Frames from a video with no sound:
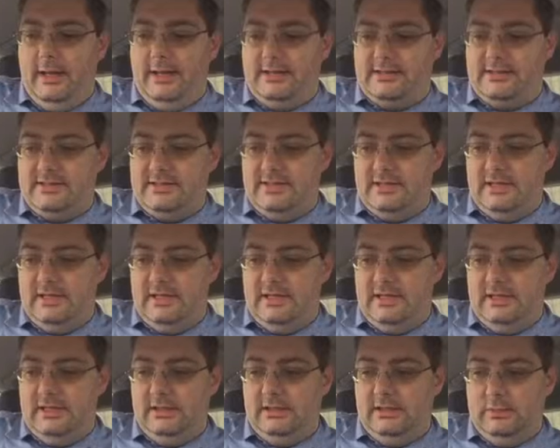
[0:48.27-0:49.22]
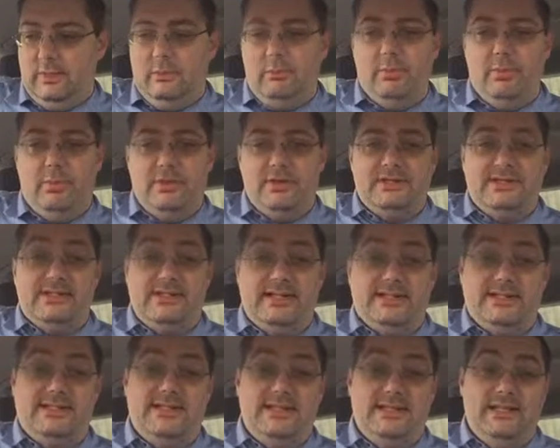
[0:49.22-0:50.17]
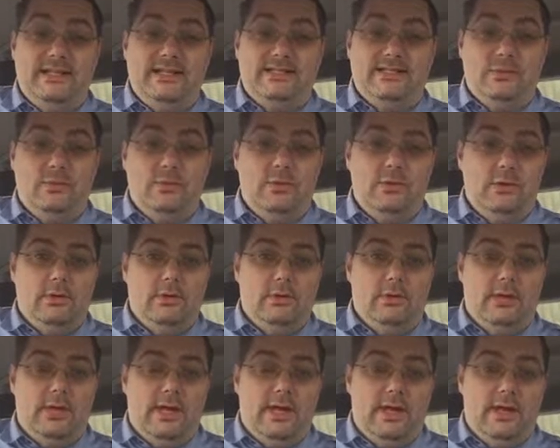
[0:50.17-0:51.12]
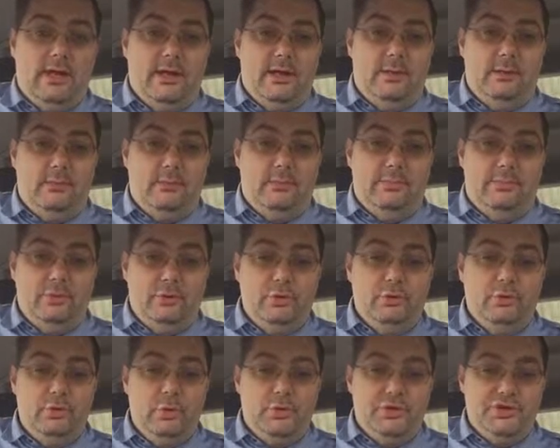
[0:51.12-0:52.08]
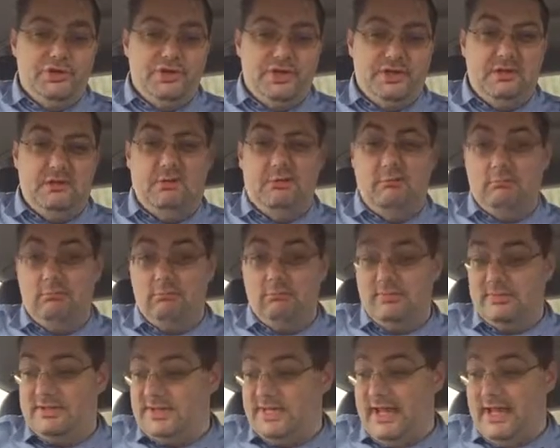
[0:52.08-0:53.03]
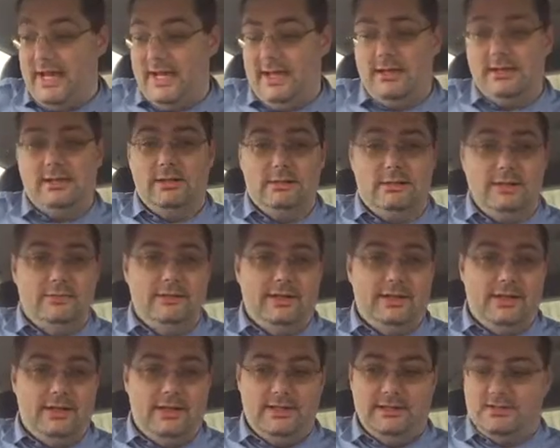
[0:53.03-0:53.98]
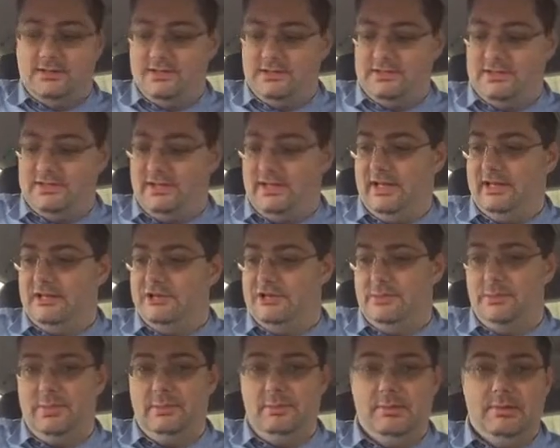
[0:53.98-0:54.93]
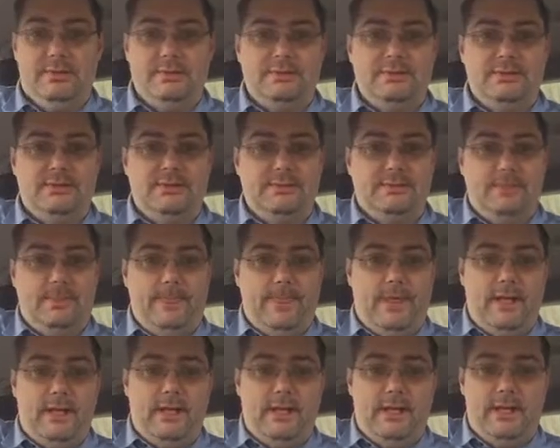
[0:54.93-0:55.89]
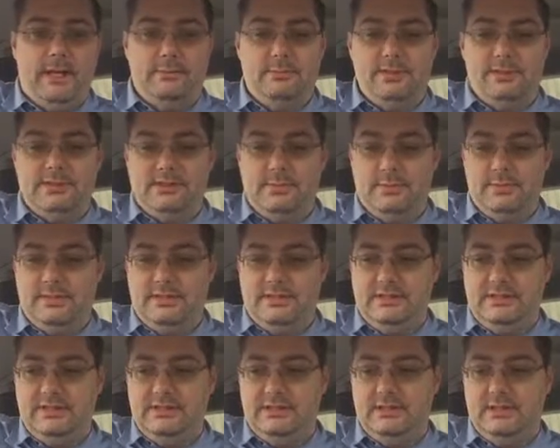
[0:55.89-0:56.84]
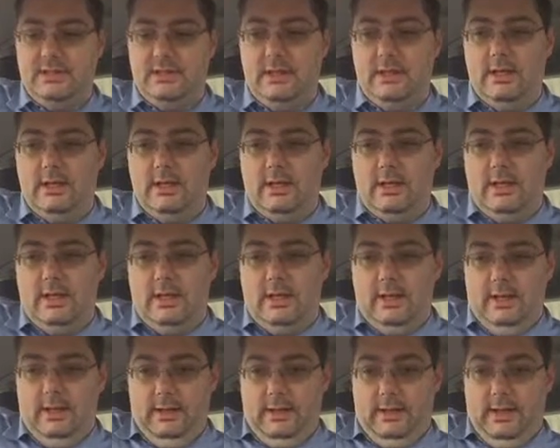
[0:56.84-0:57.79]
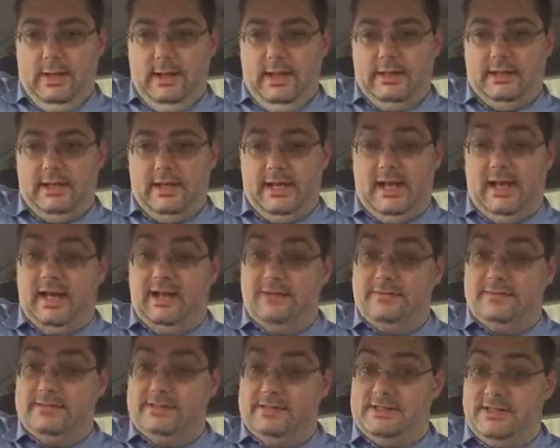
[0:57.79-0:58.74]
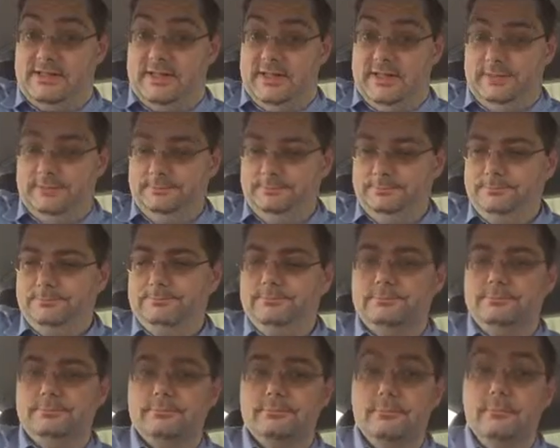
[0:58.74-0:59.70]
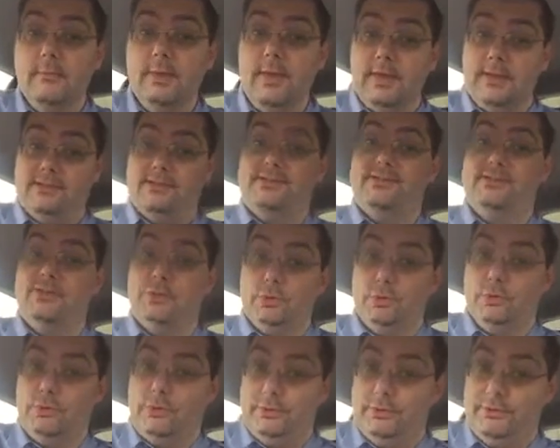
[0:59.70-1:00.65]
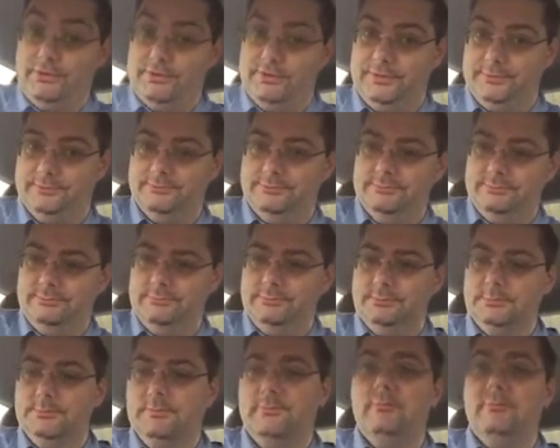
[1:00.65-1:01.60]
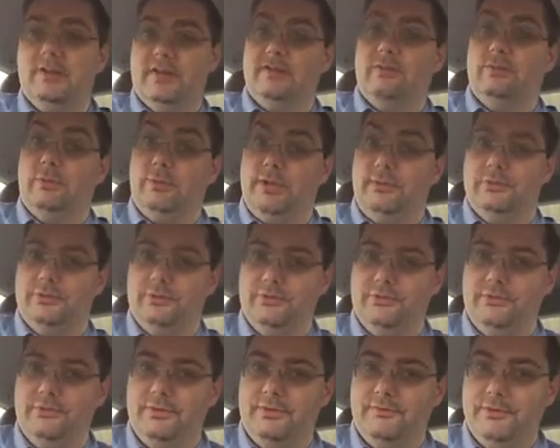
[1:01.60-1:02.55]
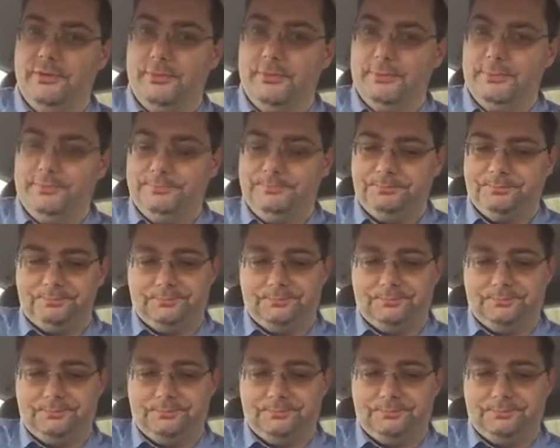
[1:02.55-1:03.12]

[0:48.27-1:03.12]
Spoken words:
it's the 1.6 diesel Blue Motion Tech, I think it is, because it's the extra wee buttons and bits and pieces. And I have to say, it's so good. That's why I'm doing the review.